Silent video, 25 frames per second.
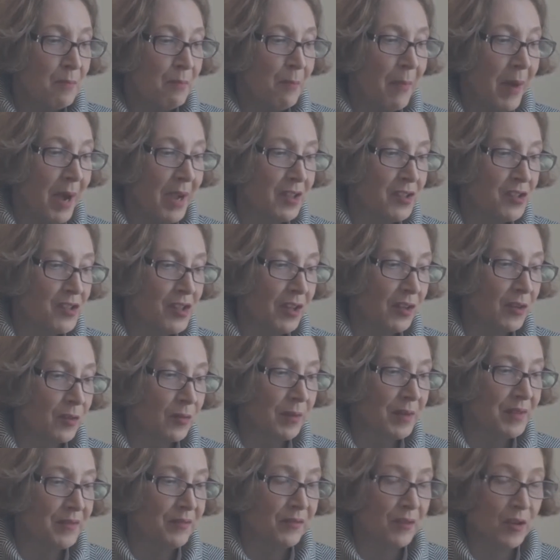by
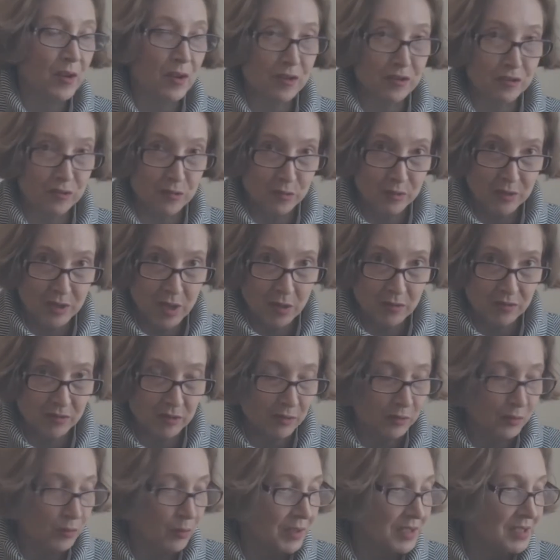January 1st,
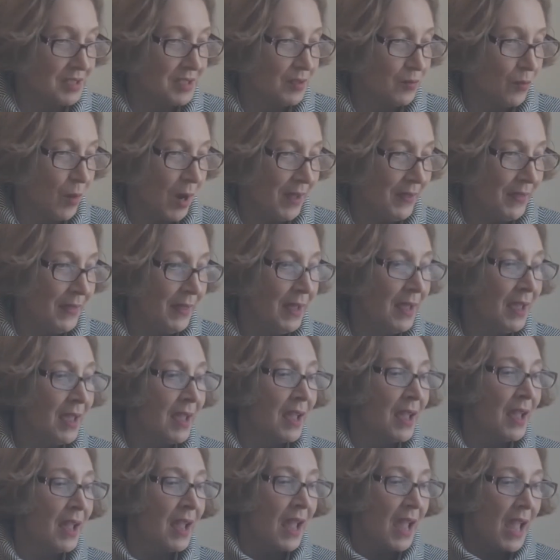2021,
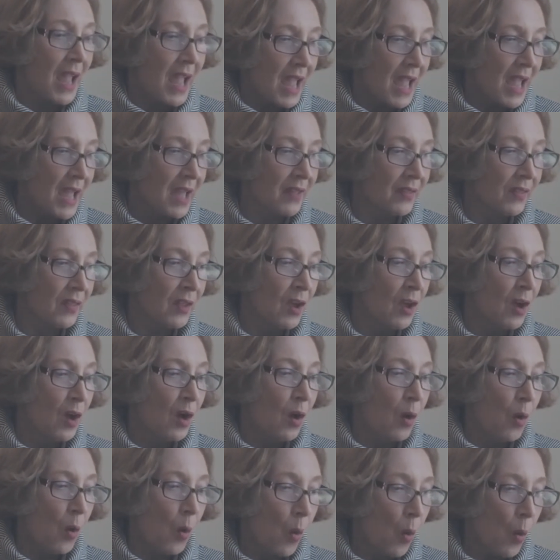and
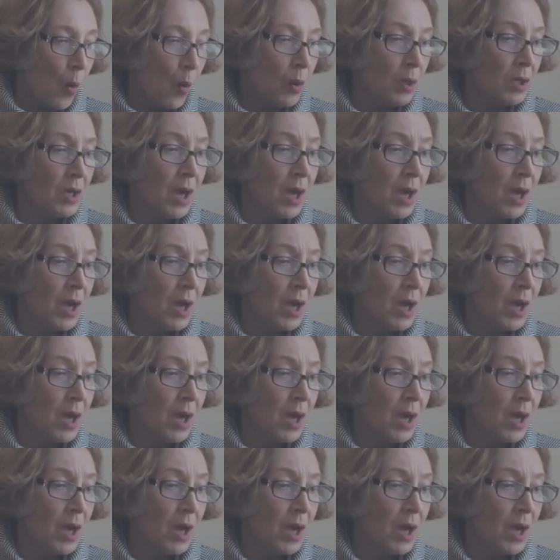all